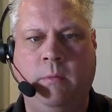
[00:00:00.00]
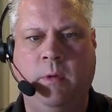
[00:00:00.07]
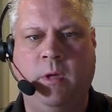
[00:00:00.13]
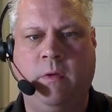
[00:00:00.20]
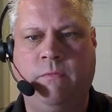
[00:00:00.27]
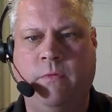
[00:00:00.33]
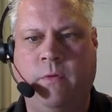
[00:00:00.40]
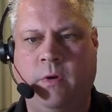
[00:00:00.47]

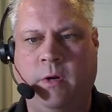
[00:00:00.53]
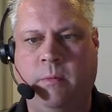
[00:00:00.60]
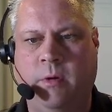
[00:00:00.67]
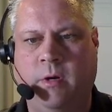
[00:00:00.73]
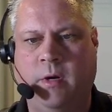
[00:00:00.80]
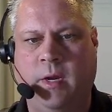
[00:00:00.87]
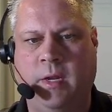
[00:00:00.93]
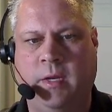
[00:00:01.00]
Email, phone
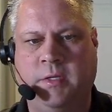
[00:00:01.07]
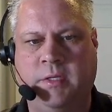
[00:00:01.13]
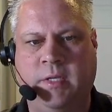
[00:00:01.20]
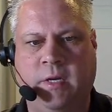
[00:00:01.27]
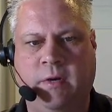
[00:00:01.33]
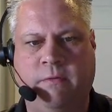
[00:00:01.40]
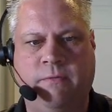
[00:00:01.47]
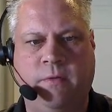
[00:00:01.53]
number, and
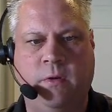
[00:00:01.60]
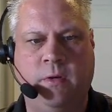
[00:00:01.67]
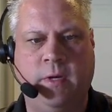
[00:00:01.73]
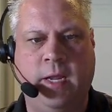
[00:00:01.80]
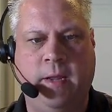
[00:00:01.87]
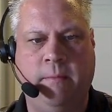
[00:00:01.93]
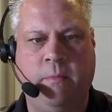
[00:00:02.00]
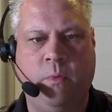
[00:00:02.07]
instead of full
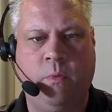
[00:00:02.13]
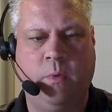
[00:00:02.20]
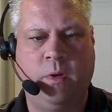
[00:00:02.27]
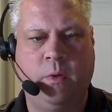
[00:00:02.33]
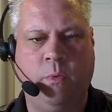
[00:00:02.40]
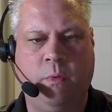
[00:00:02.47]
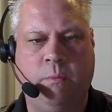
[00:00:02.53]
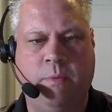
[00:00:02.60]
name,
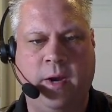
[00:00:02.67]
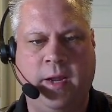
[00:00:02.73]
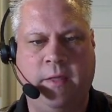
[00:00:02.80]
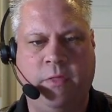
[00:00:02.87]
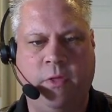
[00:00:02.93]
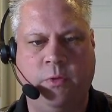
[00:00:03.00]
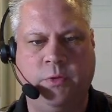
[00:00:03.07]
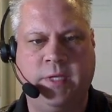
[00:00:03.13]
we'll
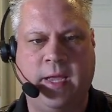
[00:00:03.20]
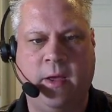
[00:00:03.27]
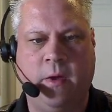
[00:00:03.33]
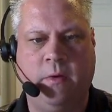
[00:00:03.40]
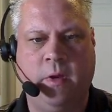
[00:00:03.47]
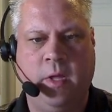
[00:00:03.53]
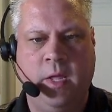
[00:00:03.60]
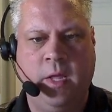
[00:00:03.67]
break those
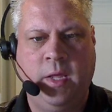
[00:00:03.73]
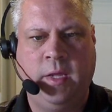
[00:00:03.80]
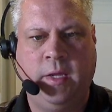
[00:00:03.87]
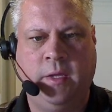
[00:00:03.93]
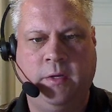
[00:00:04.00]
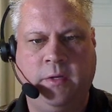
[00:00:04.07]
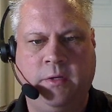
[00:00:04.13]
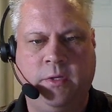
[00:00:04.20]
out
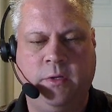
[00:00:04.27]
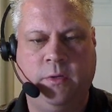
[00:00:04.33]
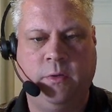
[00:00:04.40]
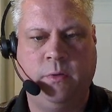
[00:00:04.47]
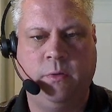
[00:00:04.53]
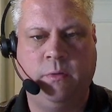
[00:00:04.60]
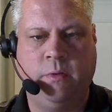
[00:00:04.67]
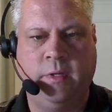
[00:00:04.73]

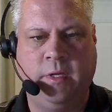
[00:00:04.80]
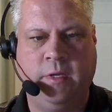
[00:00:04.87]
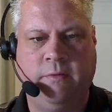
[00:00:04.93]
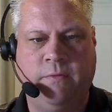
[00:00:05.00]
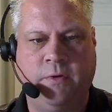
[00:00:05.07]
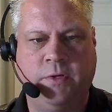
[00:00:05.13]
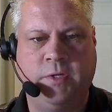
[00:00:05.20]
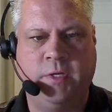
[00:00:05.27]
into the
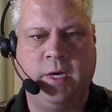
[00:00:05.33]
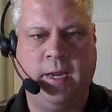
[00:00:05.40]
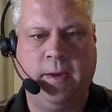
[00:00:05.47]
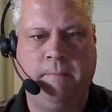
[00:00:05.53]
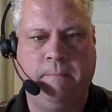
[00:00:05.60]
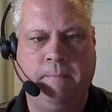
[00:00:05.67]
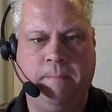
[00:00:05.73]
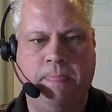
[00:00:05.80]
first
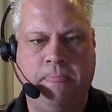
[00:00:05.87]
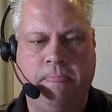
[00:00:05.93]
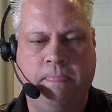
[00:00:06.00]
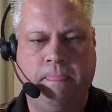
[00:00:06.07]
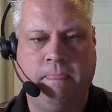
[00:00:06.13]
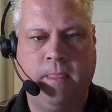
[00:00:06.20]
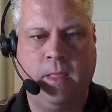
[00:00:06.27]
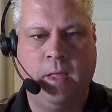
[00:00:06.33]
name
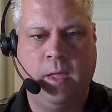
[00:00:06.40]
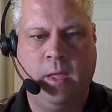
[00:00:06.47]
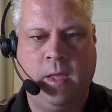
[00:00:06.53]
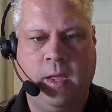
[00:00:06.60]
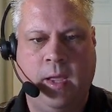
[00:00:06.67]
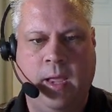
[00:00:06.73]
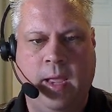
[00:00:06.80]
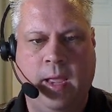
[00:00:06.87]

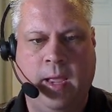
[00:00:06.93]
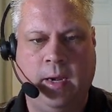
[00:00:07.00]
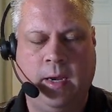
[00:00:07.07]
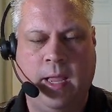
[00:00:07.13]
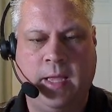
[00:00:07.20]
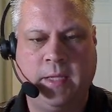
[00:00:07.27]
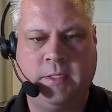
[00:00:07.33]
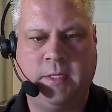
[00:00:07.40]
and
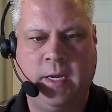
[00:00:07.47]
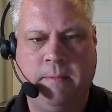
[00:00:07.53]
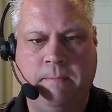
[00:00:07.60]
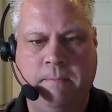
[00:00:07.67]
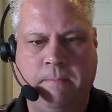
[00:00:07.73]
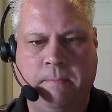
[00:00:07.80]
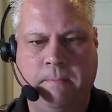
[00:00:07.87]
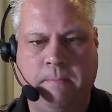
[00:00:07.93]
last
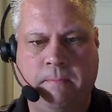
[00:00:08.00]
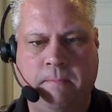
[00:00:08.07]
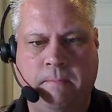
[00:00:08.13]
name.